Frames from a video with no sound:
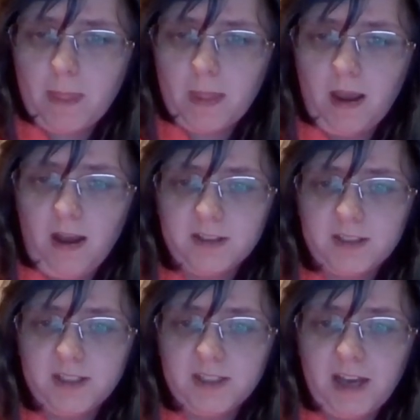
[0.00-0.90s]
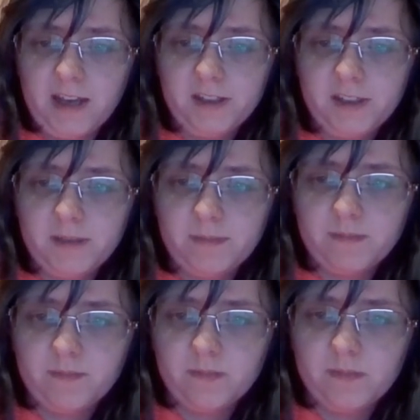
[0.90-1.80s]
Heart's Desires,
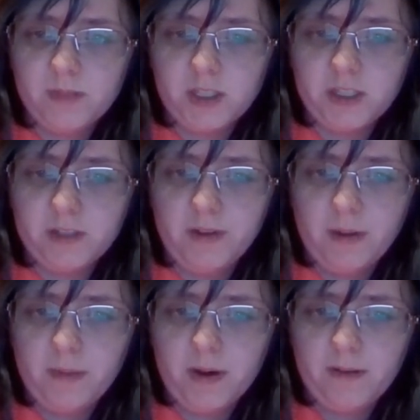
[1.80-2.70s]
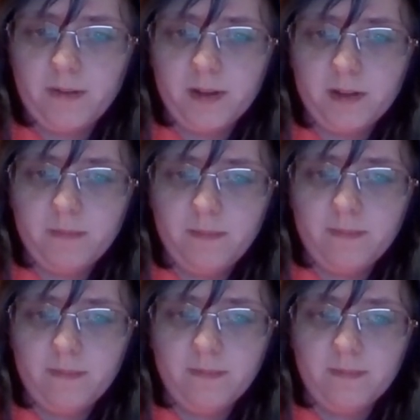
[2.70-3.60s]
which is a vampire film.
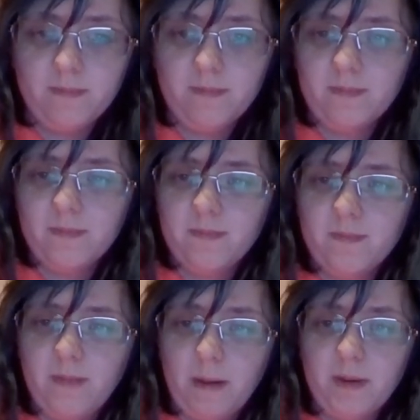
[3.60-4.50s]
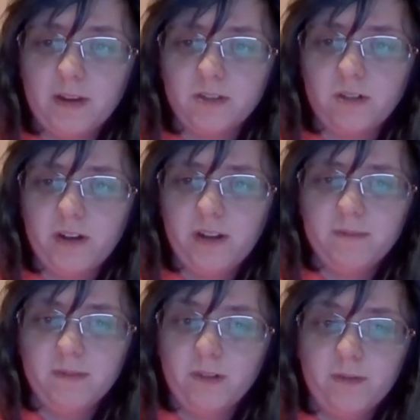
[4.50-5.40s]
Vampire story,
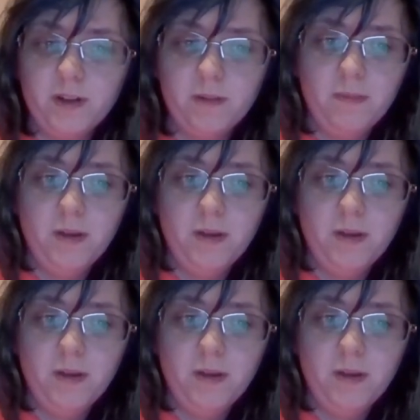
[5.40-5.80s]
not film.